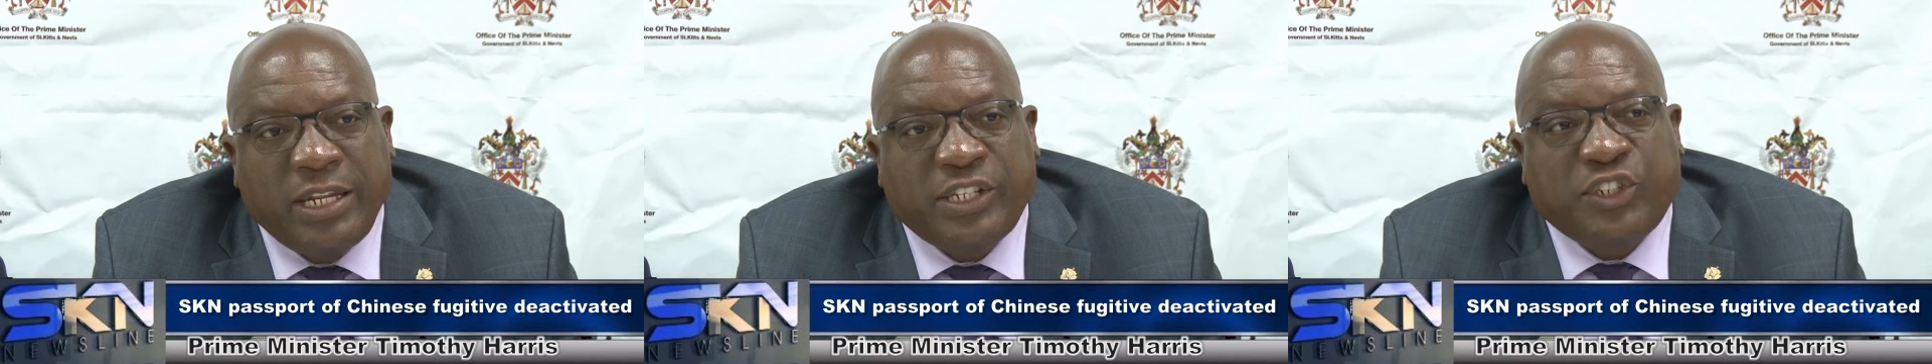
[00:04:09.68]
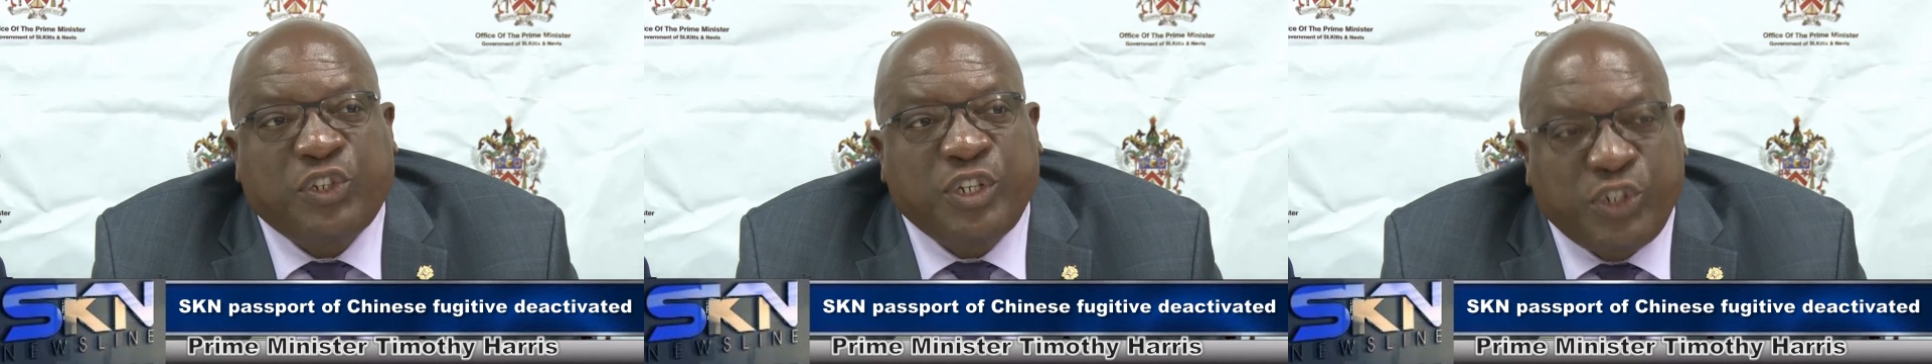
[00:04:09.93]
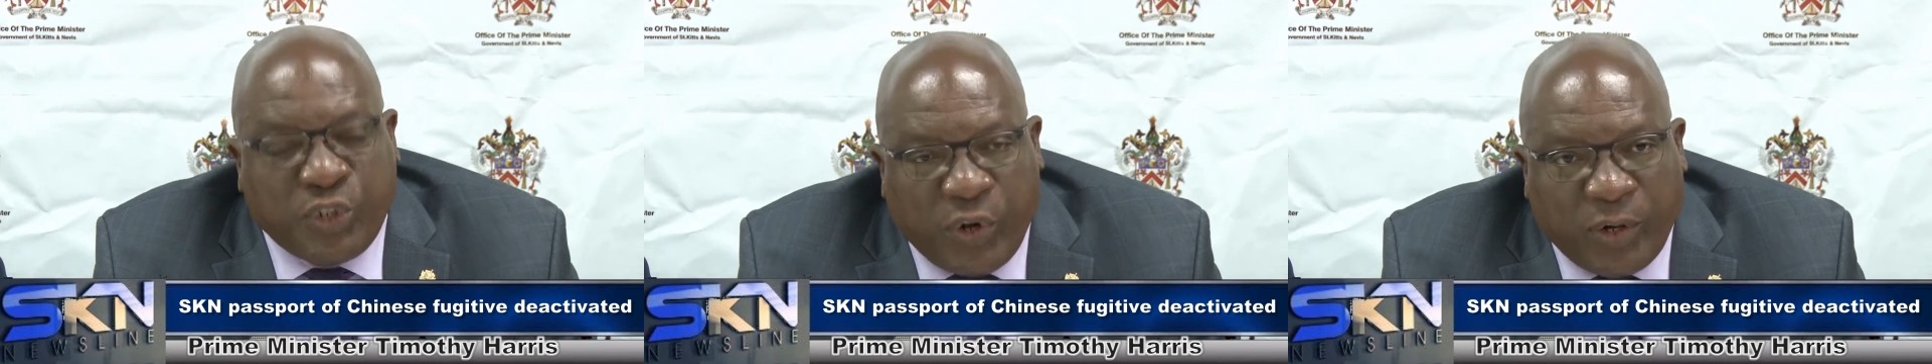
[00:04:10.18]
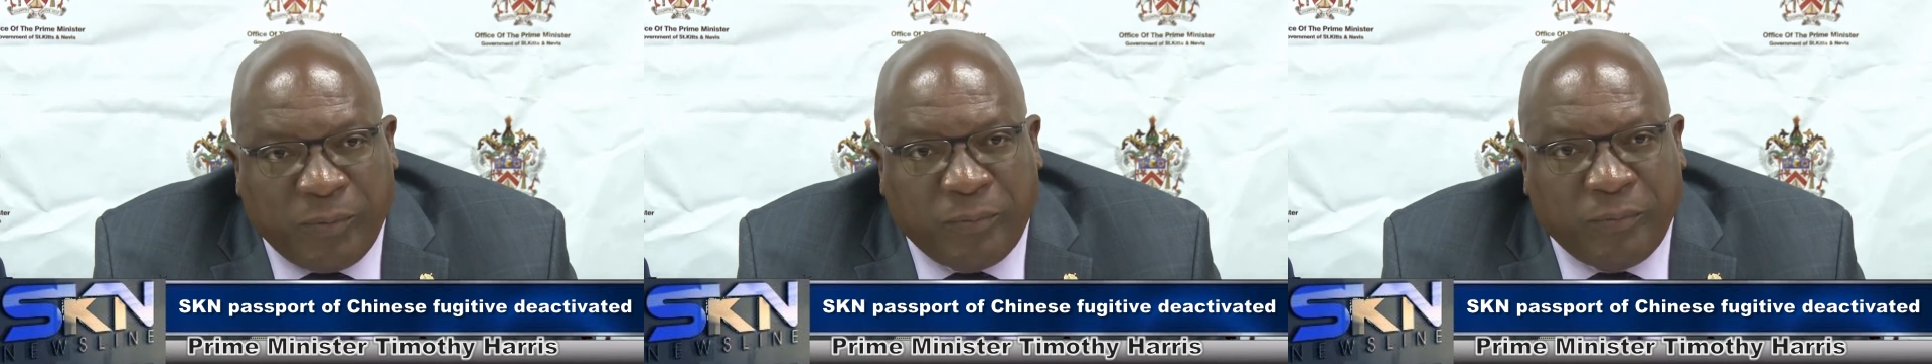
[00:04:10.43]

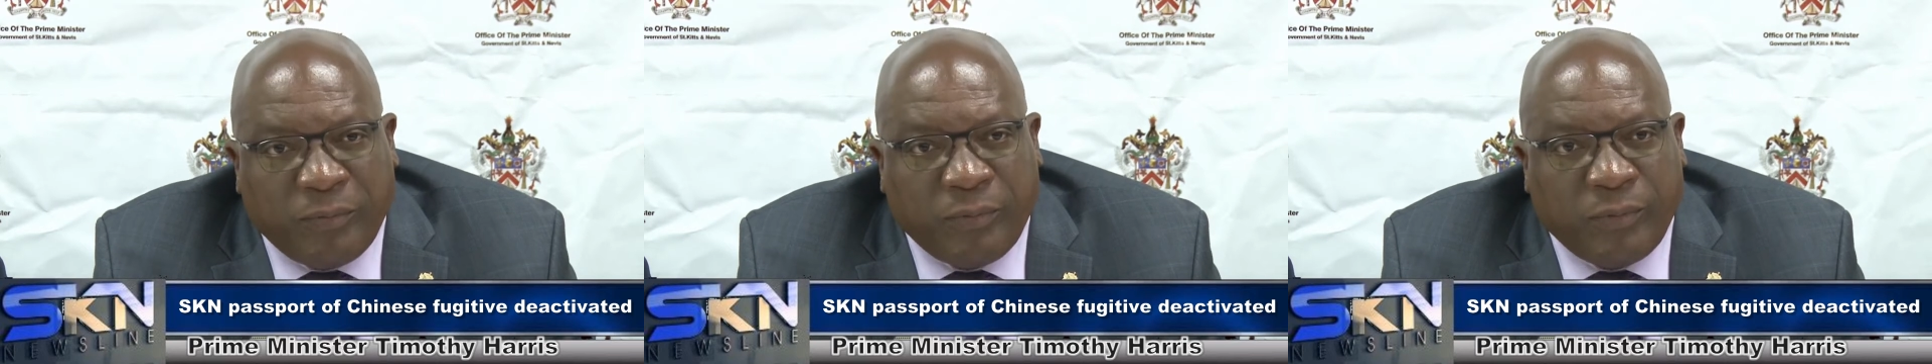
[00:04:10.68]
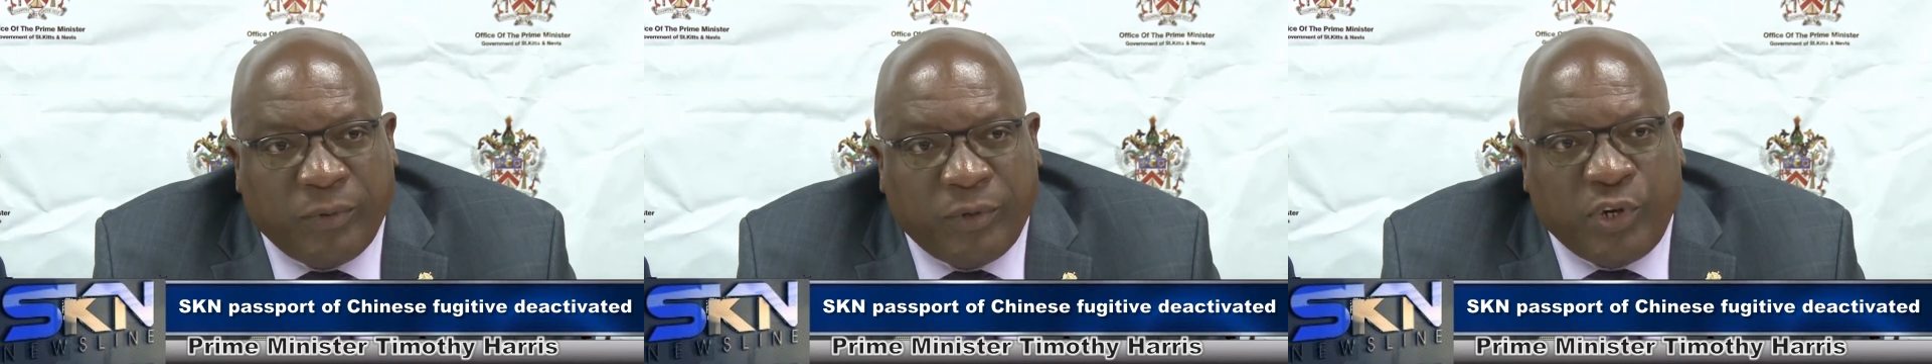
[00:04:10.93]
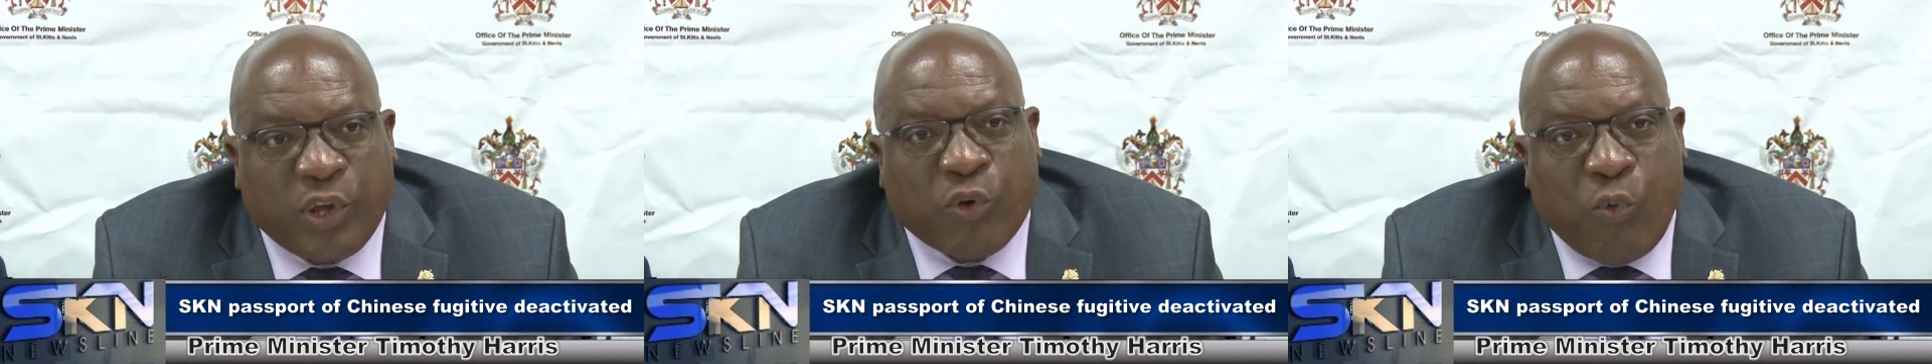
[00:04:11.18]
decision. The